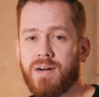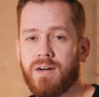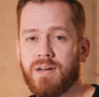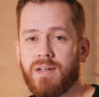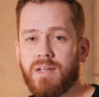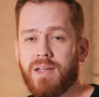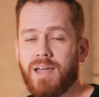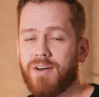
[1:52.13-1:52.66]

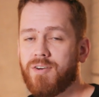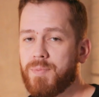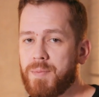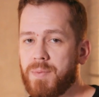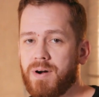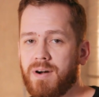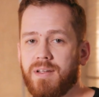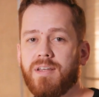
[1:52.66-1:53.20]
And
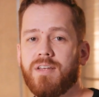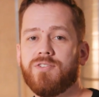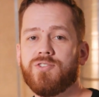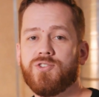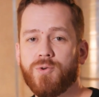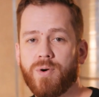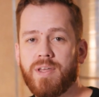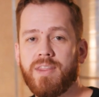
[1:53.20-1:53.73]
remember,
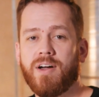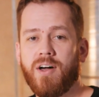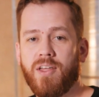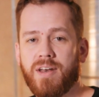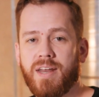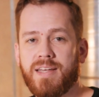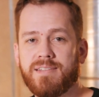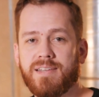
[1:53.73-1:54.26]
enjoy the
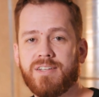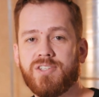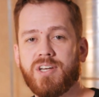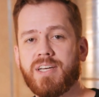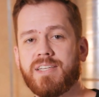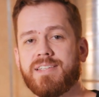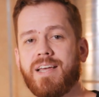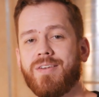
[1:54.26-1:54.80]
holidays and
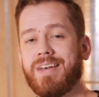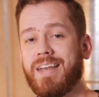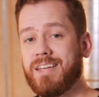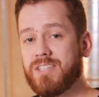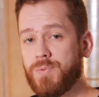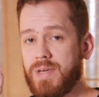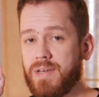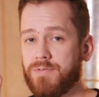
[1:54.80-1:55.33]
check us out
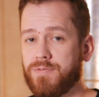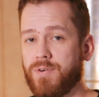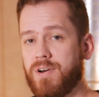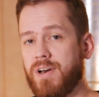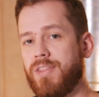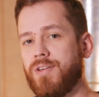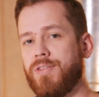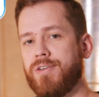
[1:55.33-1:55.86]
next week for
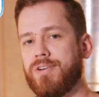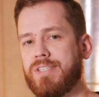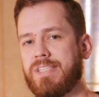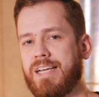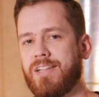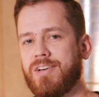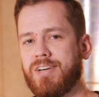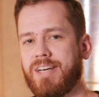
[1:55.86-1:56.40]
another
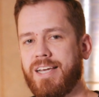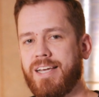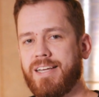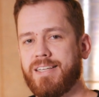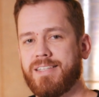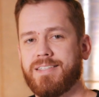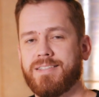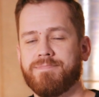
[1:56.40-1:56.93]
Thursday Learn
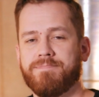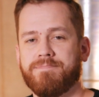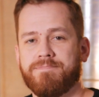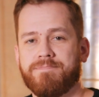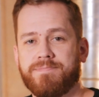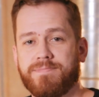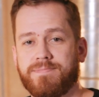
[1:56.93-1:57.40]
Day.